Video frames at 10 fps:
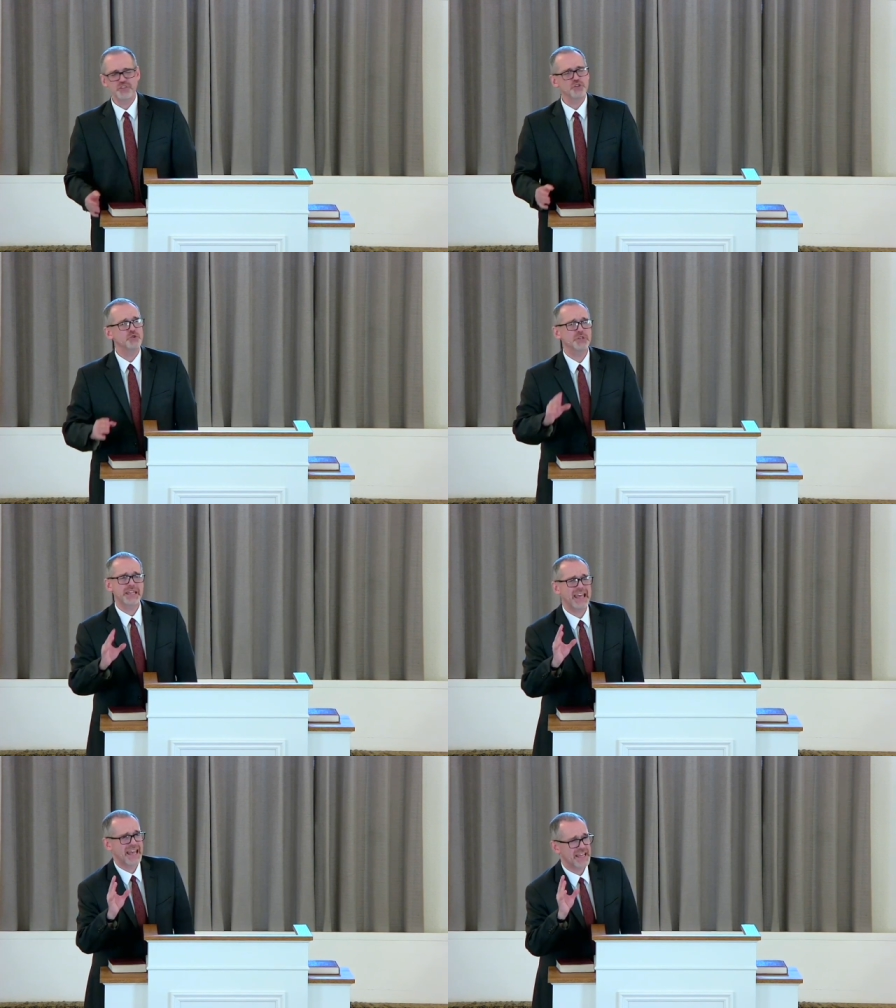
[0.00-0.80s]
You
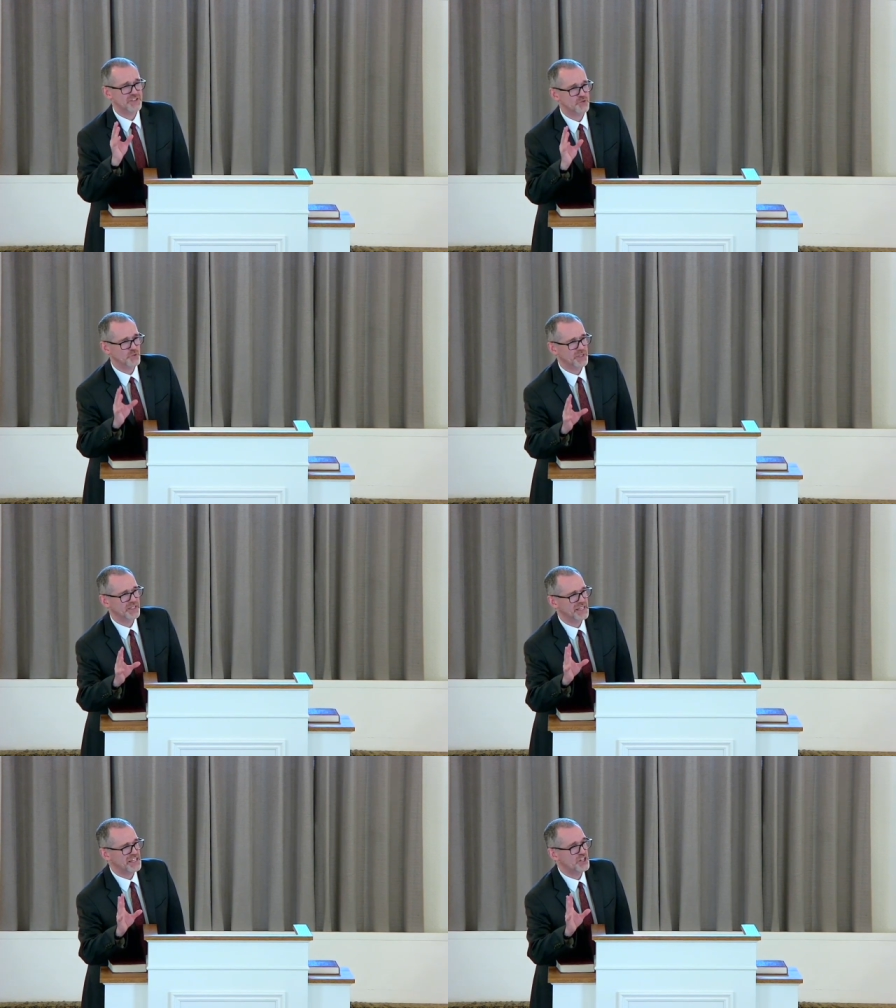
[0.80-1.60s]
can't
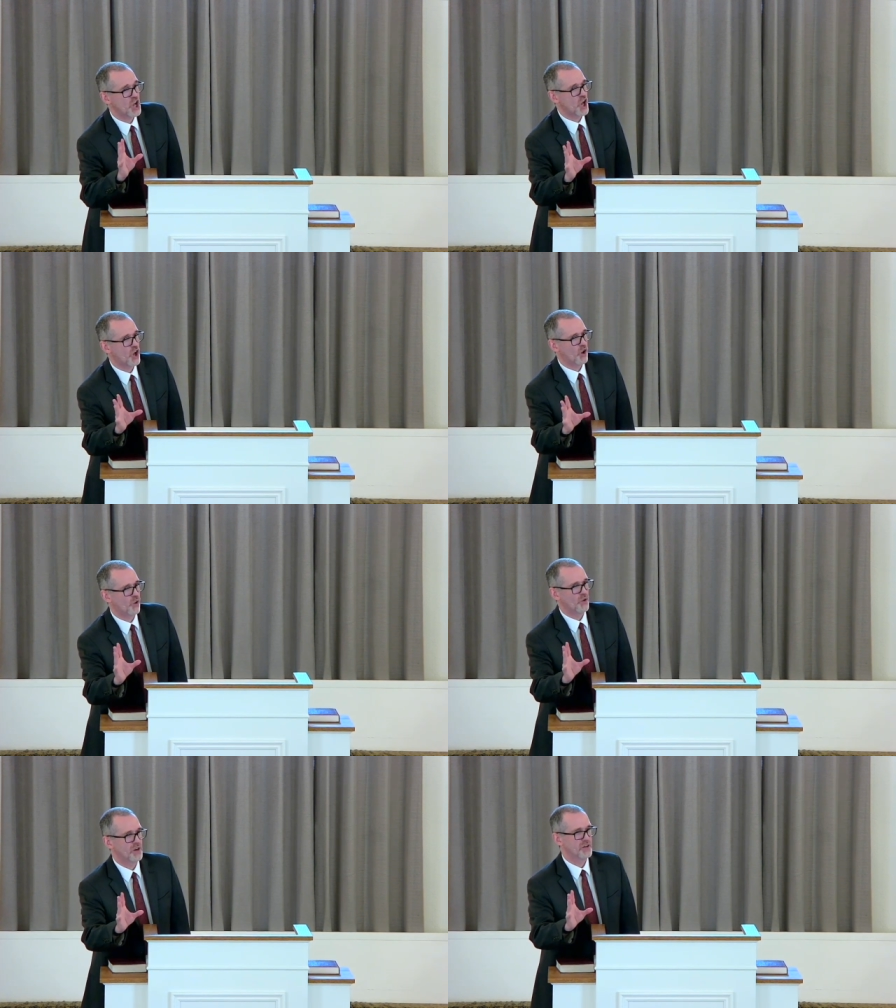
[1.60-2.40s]
really
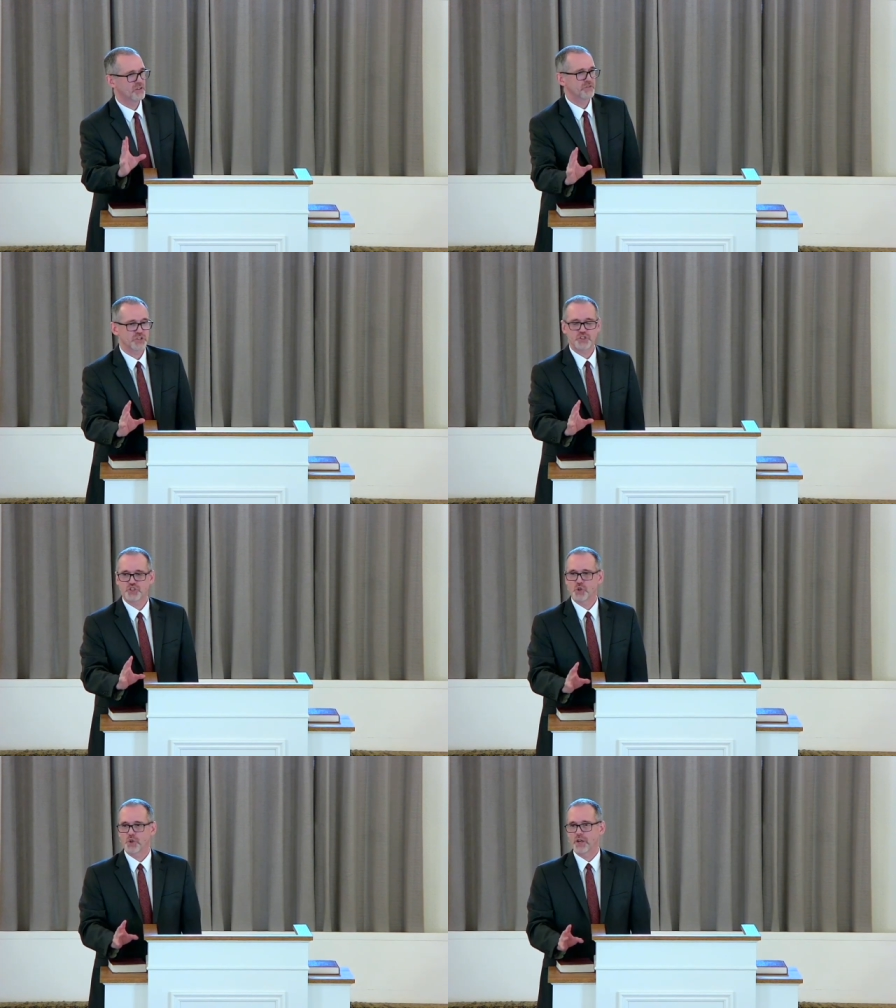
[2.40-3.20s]
know for
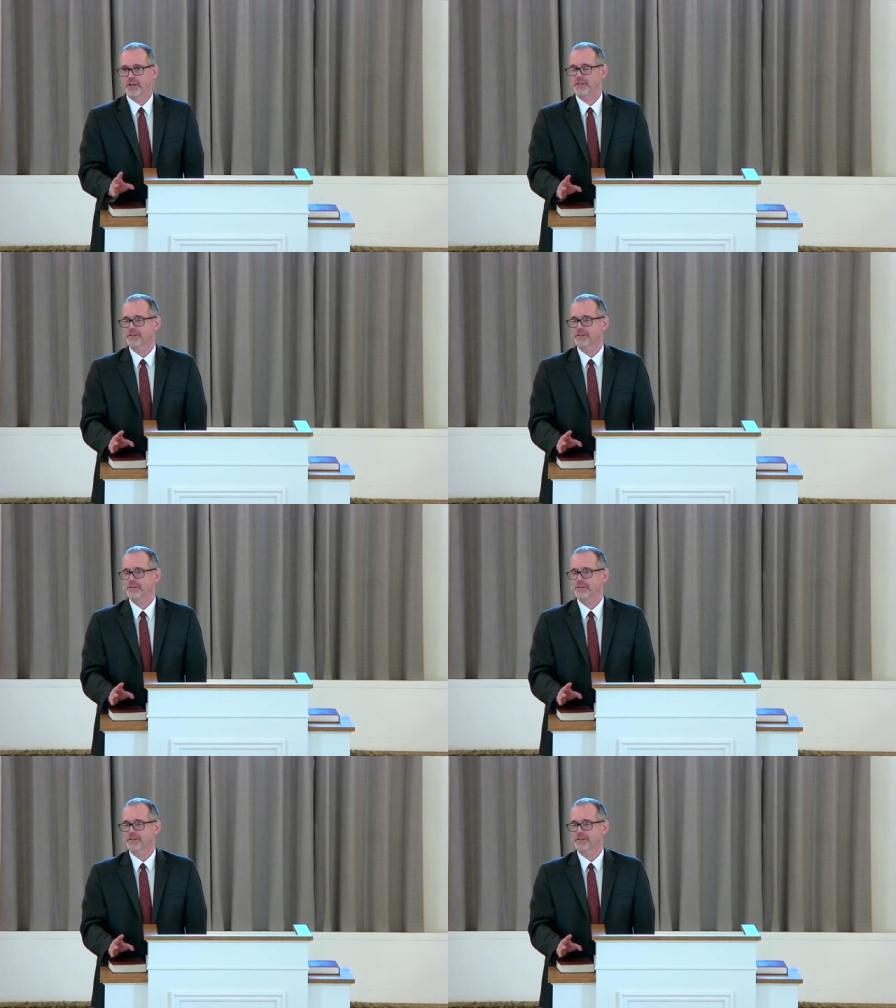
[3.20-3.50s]
sure.